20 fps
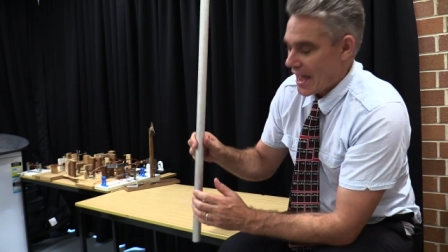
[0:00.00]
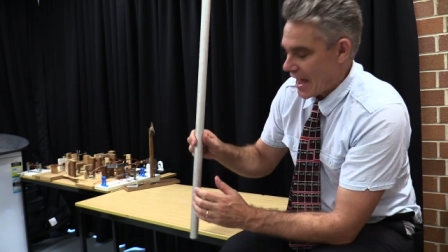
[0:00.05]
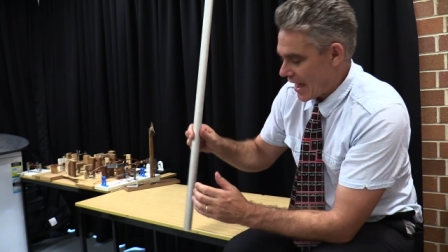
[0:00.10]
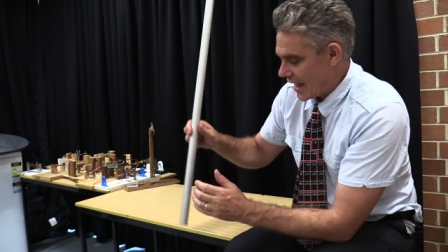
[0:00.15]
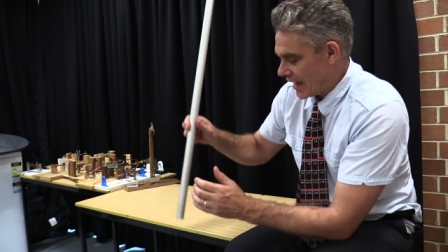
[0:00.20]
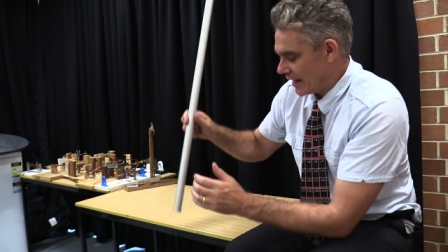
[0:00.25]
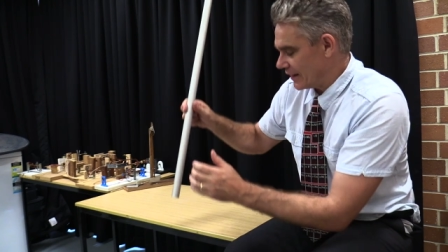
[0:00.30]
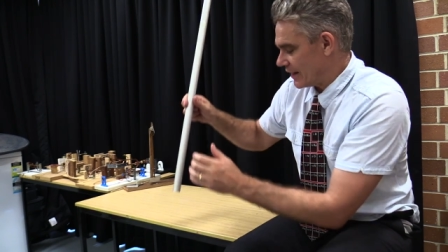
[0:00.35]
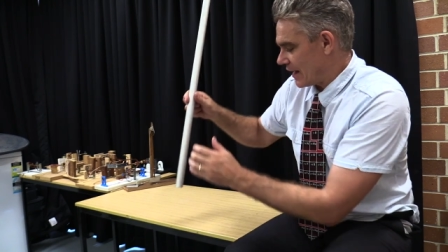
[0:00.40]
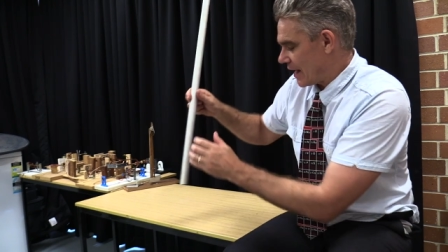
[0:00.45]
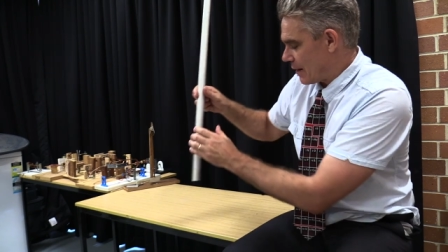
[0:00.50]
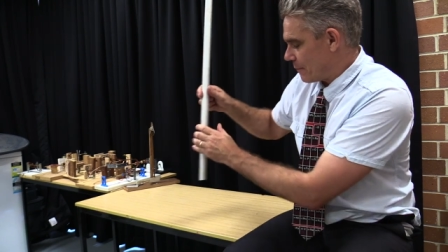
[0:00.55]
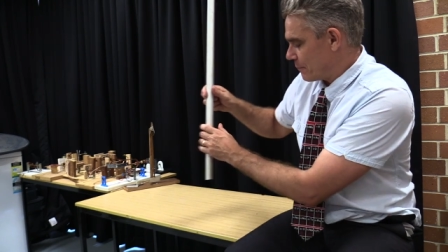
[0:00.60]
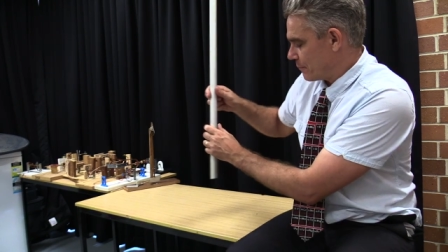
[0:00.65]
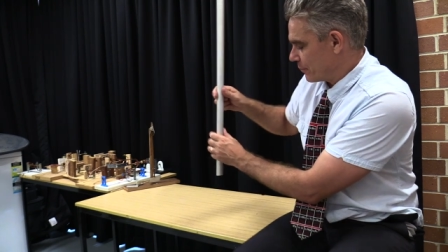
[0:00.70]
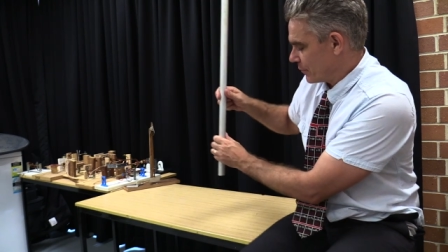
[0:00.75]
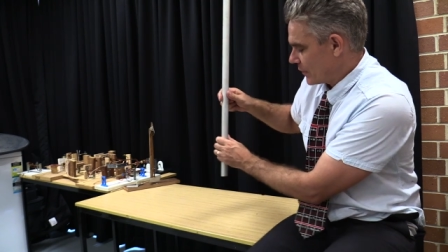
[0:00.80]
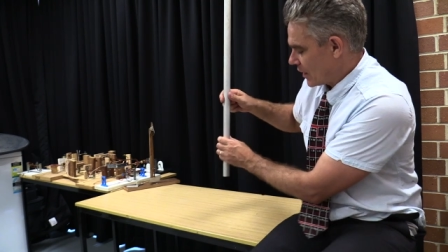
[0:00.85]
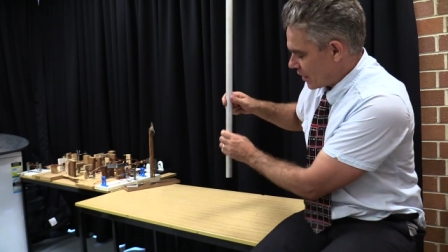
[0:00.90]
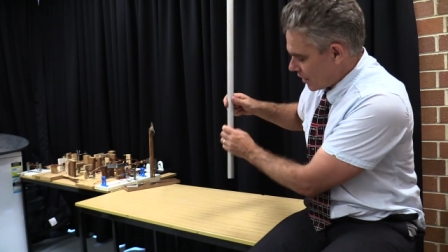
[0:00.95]
And
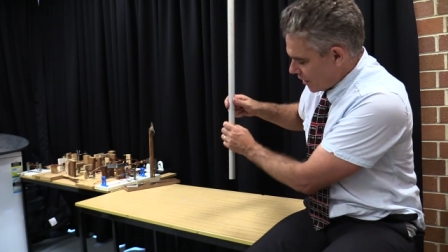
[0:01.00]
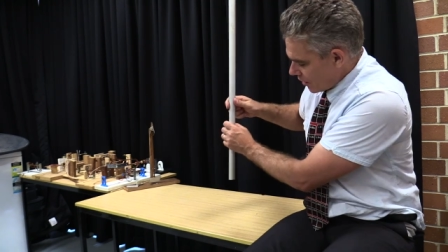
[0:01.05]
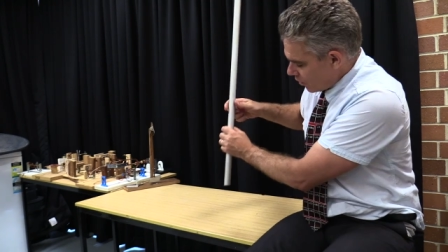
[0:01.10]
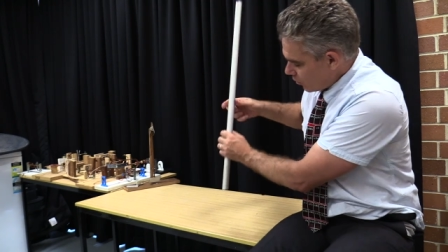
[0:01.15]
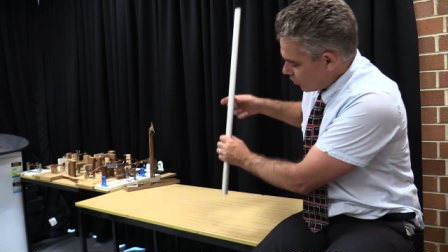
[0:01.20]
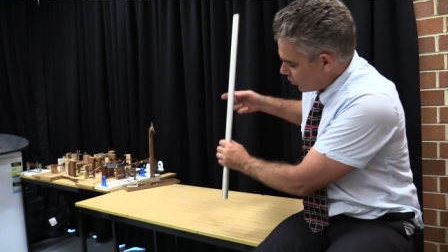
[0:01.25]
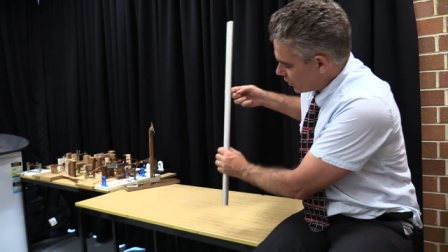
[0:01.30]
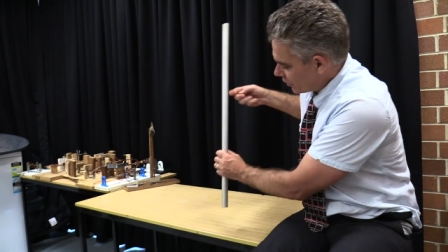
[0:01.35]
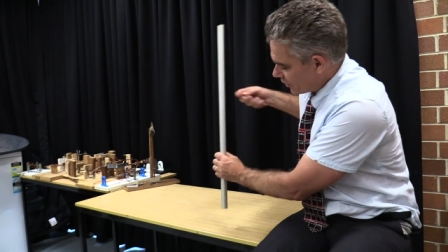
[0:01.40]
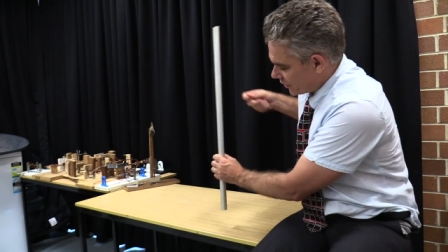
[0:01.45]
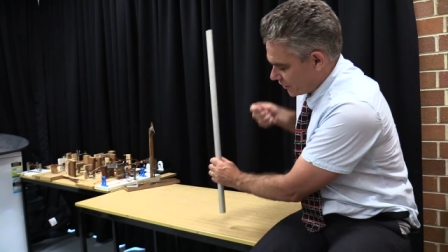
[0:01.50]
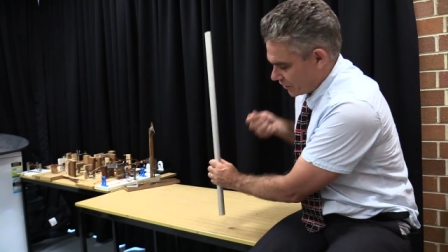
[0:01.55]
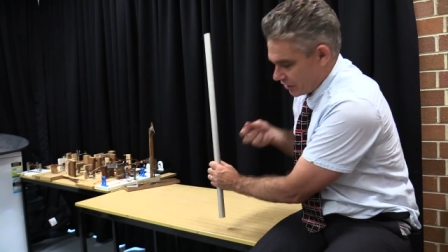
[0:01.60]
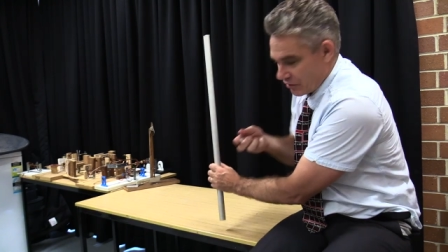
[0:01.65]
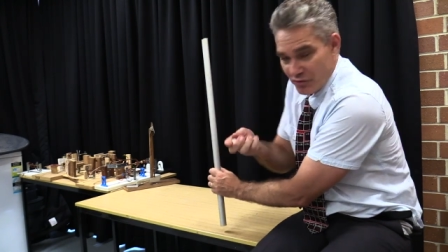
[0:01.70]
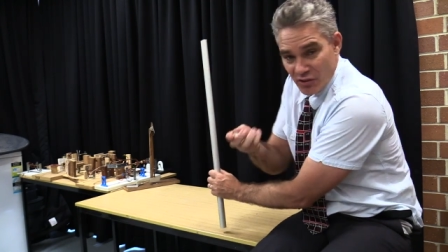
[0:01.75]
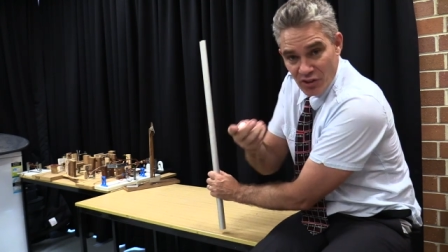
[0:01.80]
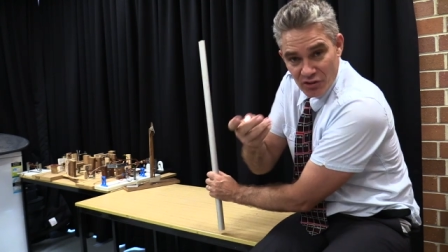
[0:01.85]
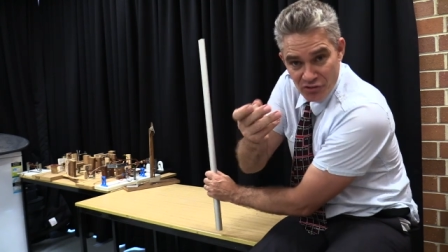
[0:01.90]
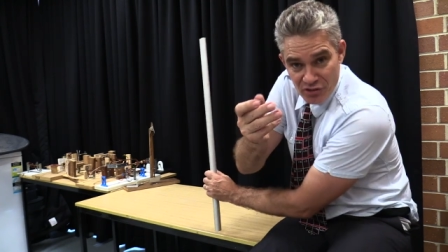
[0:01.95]
um, what I'm gonna,
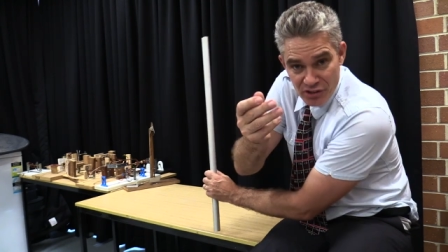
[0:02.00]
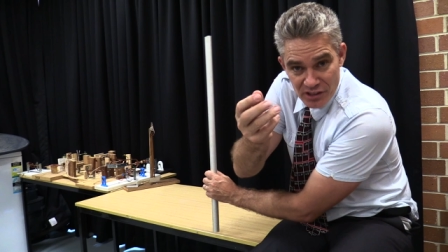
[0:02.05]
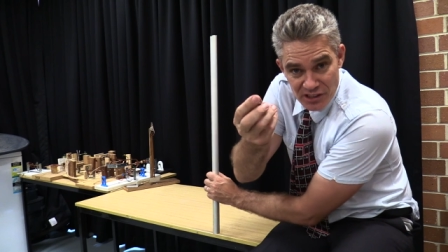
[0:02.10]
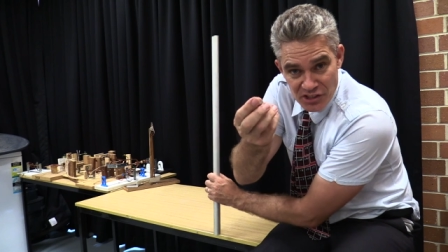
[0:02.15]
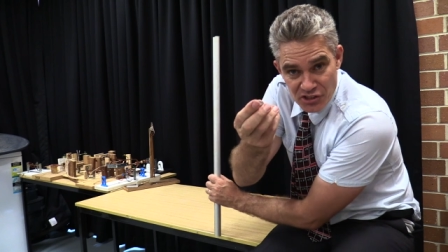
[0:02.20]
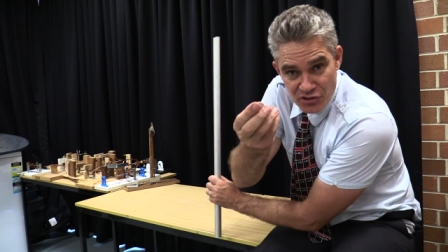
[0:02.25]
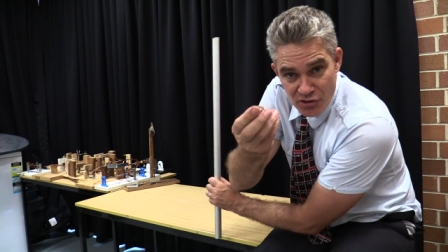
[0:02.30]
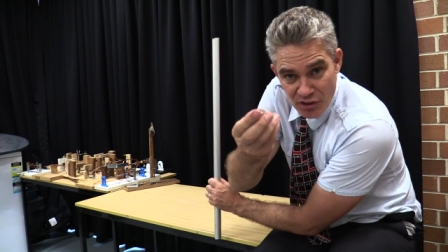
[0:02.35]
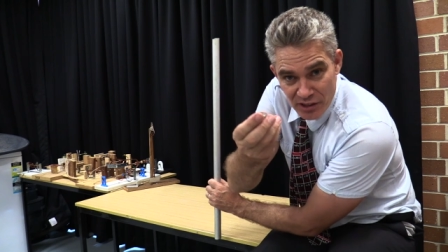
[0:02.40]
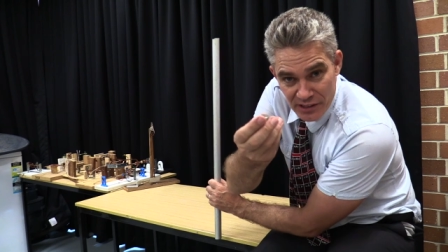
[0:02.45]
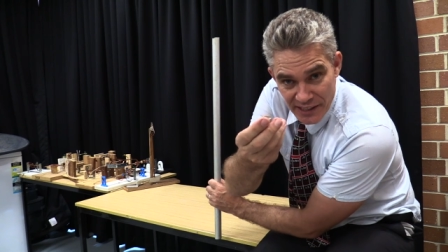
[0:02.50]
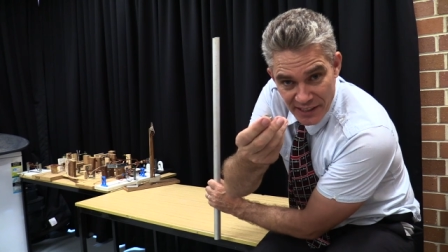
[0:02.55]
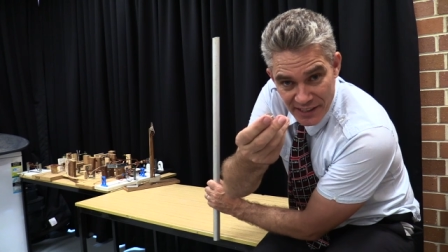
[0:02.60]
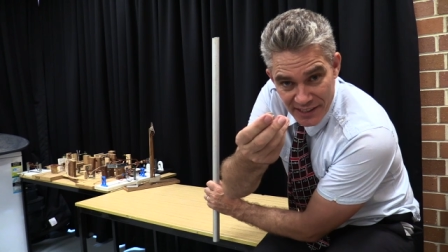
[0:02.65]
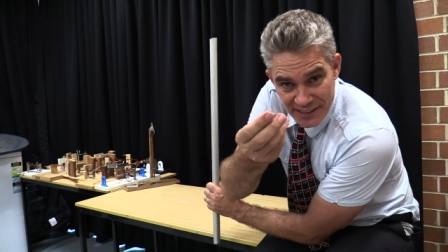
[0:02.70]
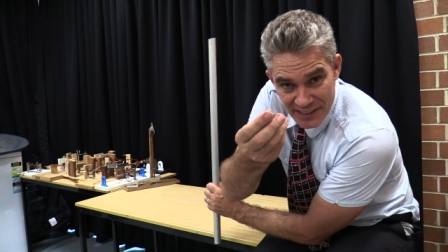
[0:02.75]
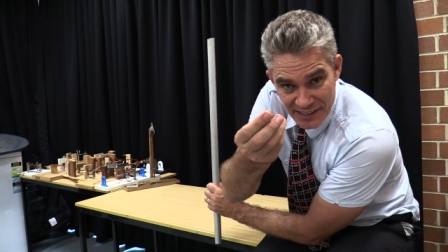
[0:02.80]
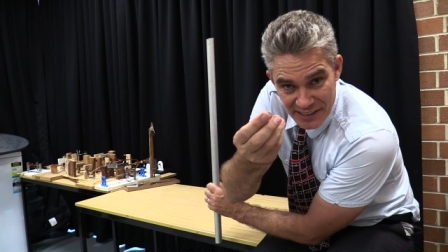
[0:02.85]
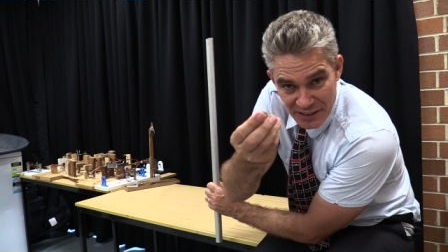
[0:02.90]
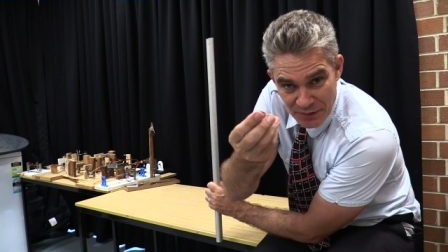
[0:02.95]
I've got a really strong
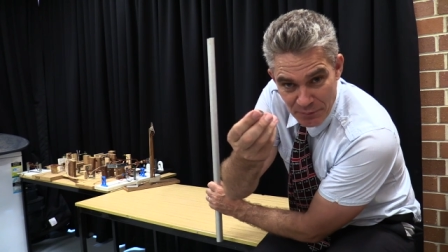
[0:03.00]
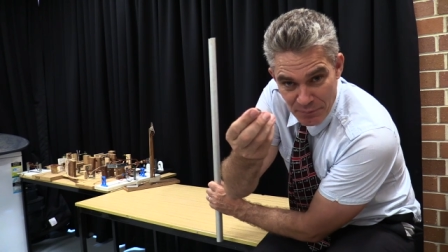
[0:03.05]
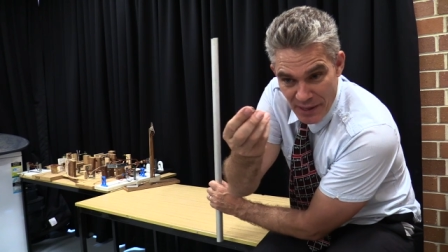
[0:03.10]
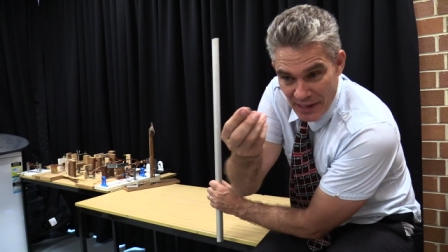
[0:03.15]
neodymium